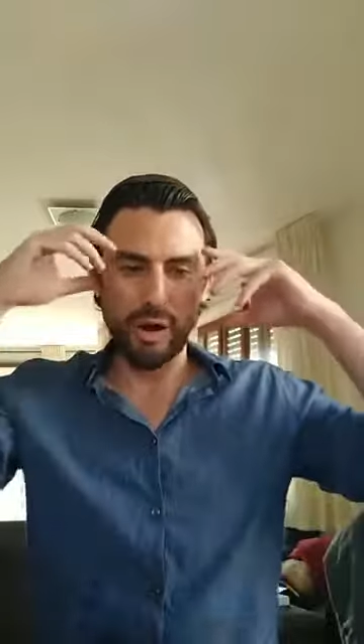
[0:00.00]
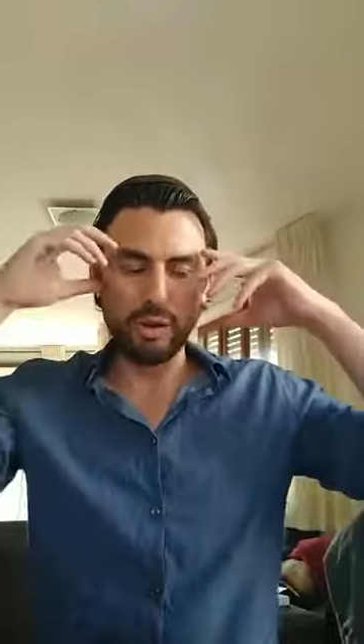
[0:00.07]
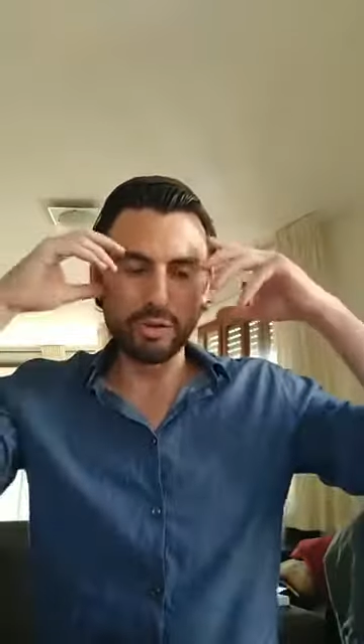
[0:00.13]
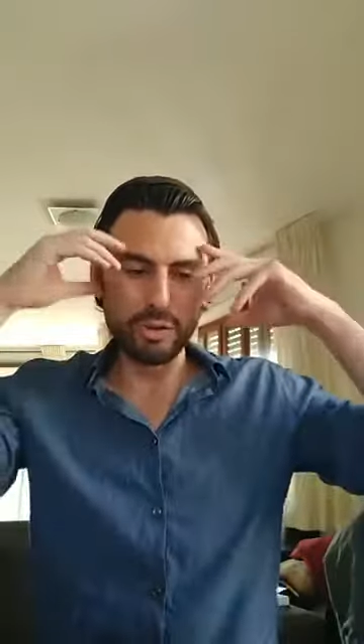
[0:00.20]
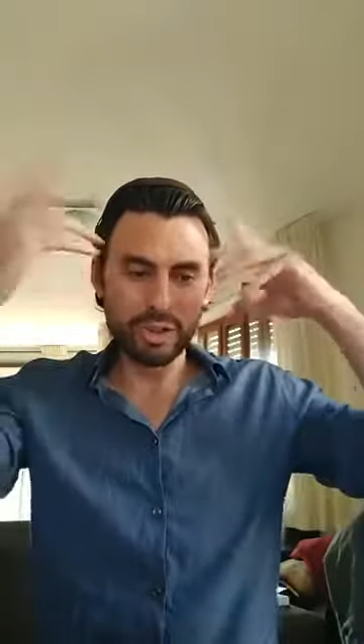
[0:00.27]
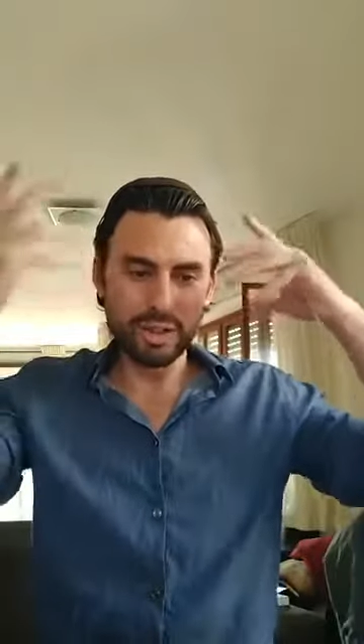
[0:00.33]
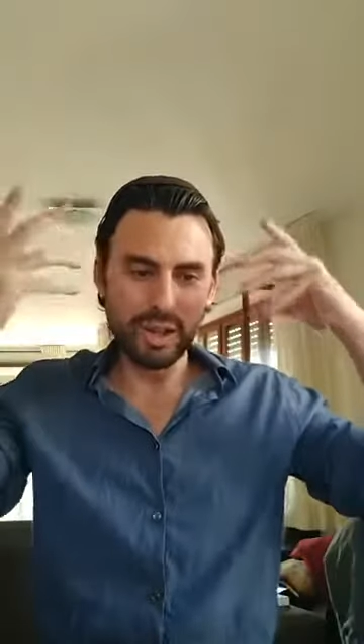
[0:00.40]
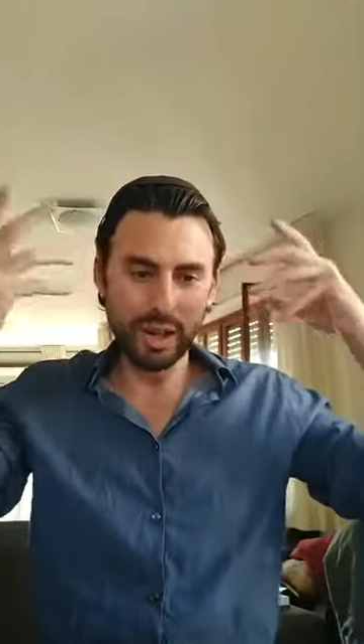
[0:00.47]

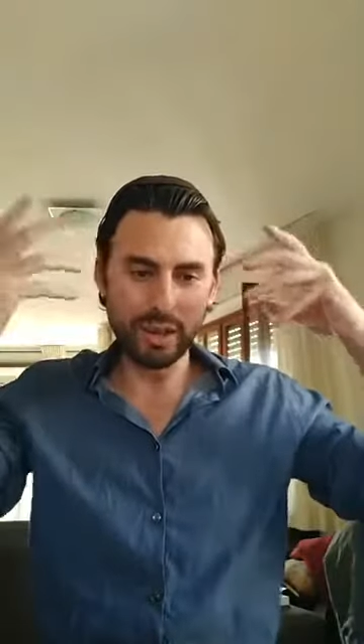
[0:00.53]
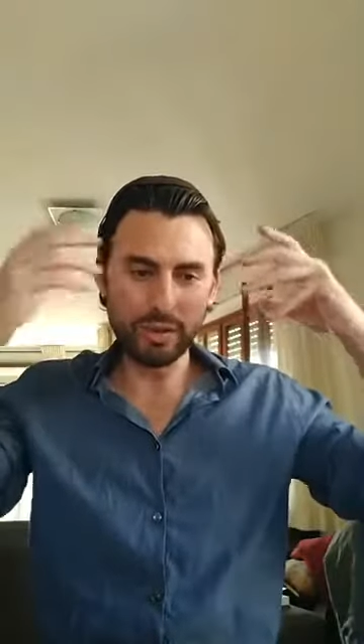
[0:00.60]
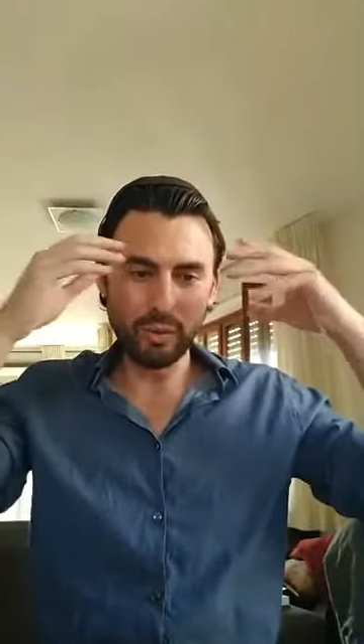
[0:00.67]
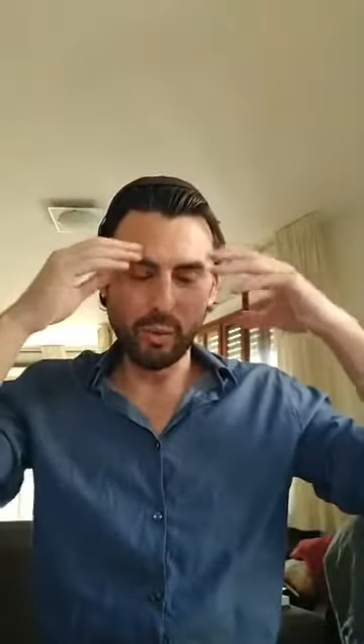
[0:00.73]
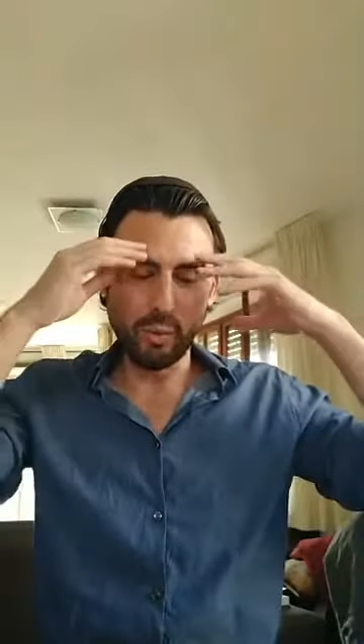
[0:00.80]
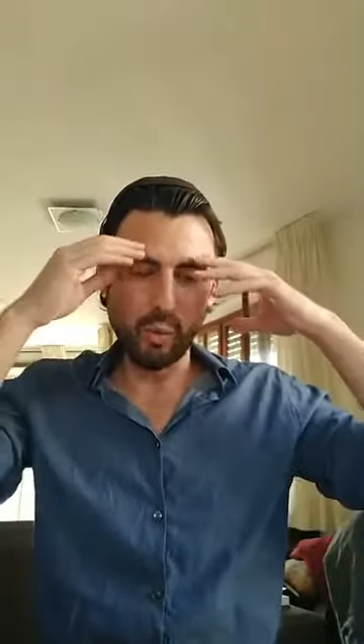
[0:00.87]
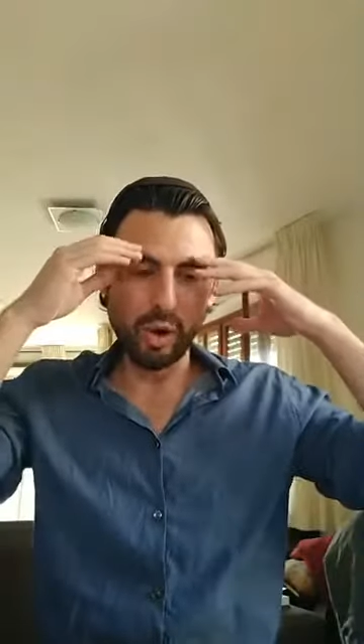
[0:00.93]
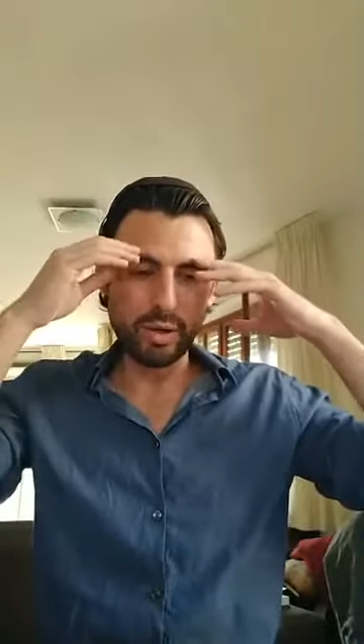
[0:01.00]
understand
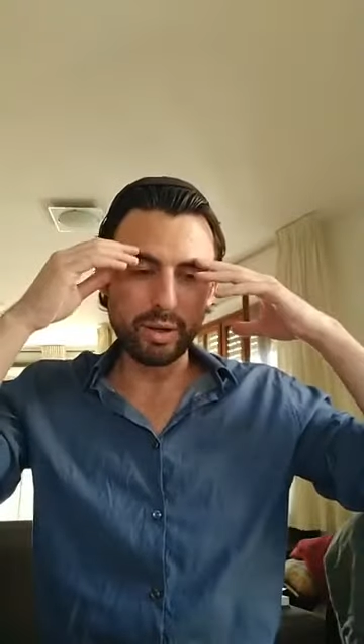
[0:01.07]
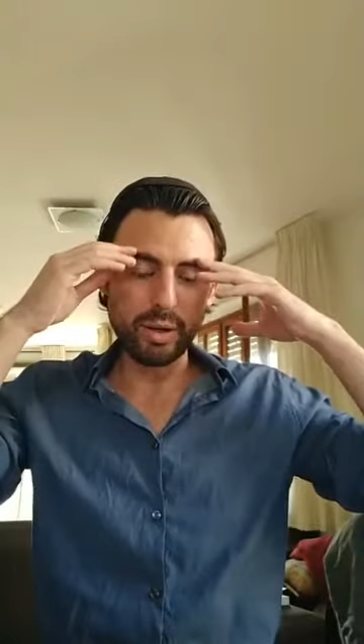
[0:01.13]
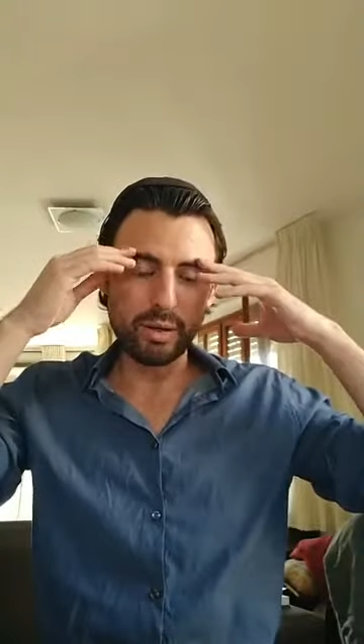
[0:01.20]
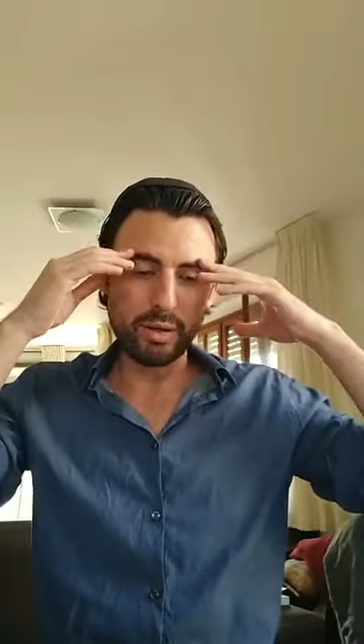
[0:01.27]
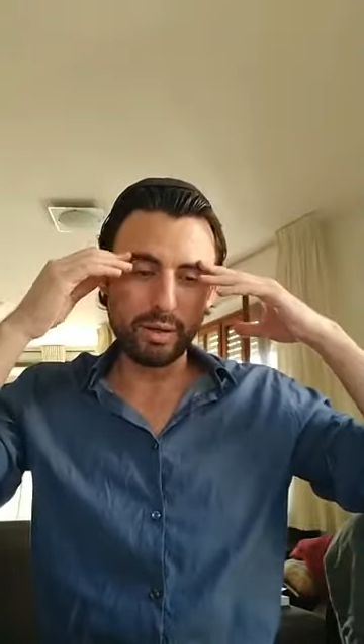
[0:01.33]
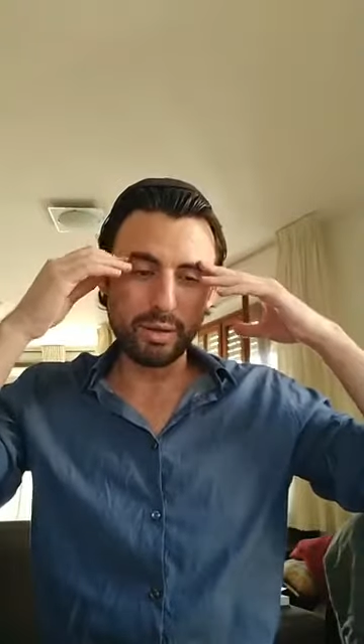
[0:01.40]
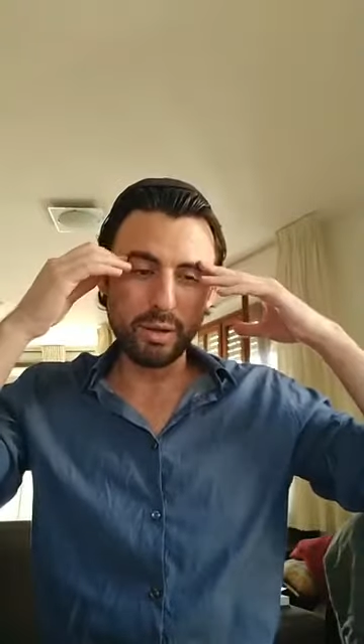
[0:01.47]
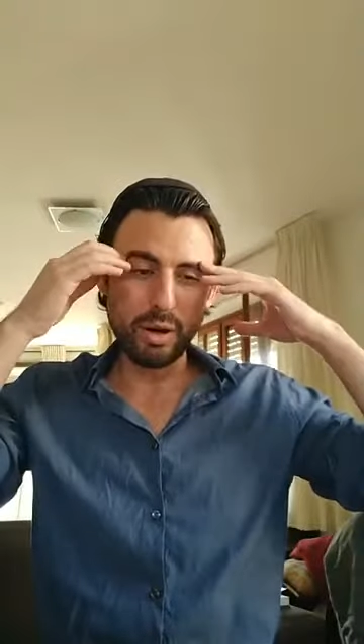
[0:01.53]
what,
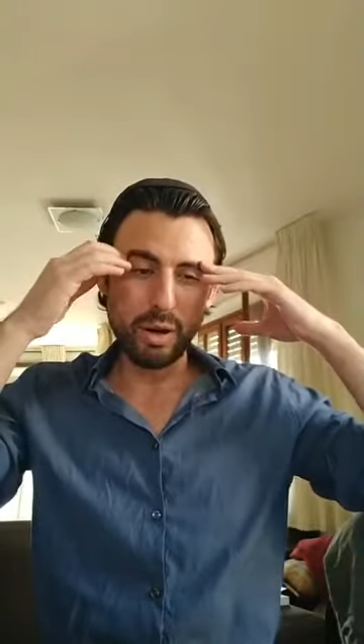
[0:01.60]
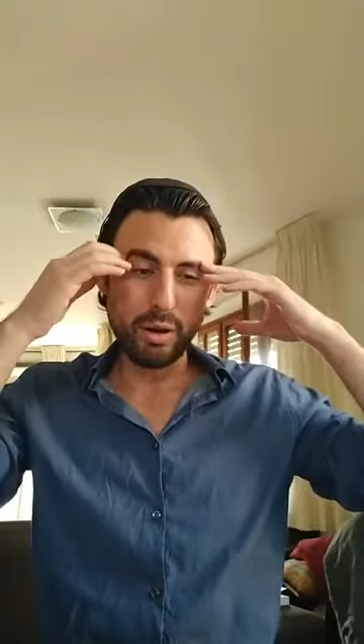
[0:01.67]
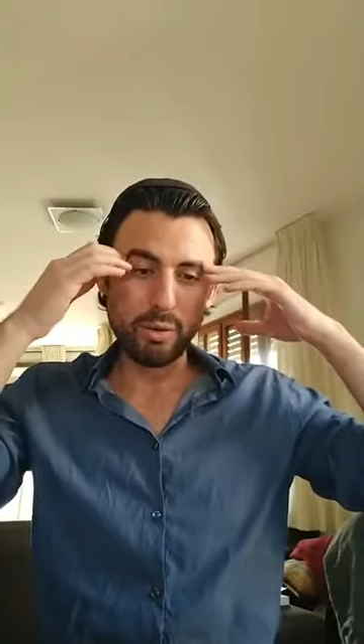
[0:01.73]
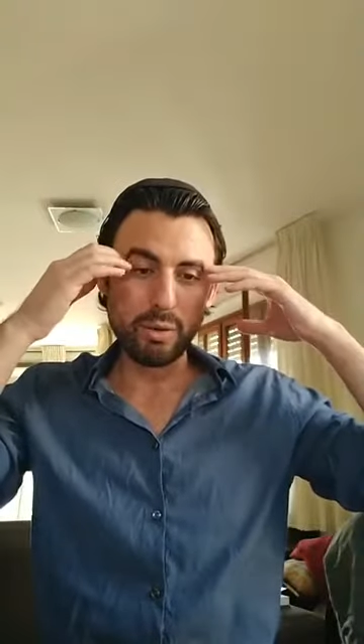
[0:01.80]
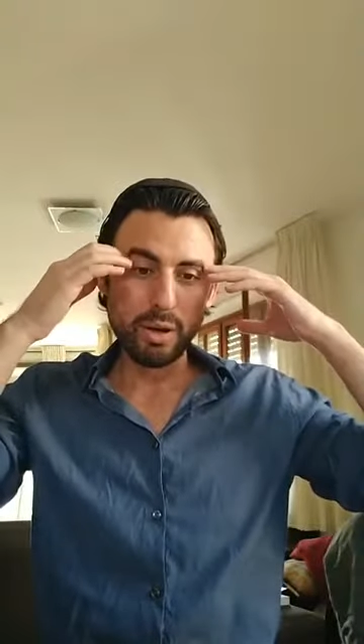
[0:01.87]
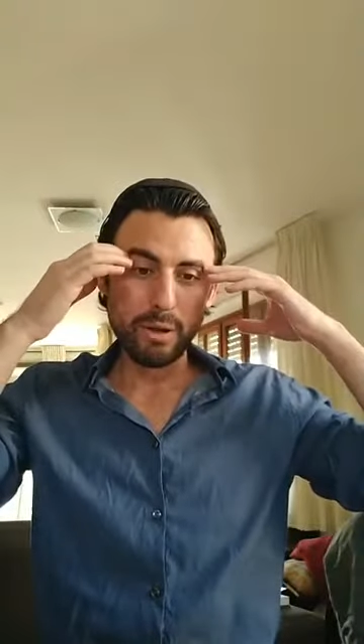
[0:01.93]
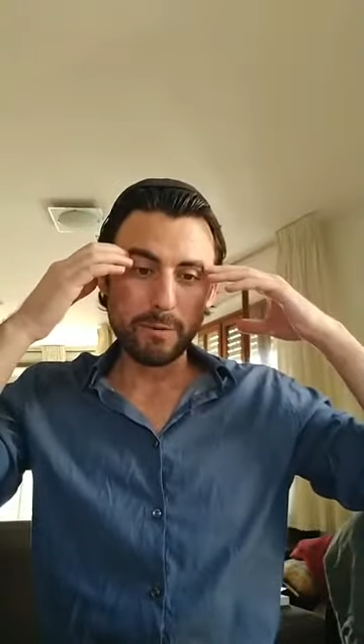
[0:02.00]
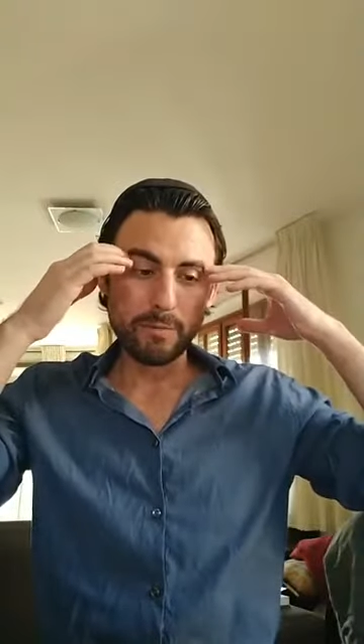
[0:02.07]
you know,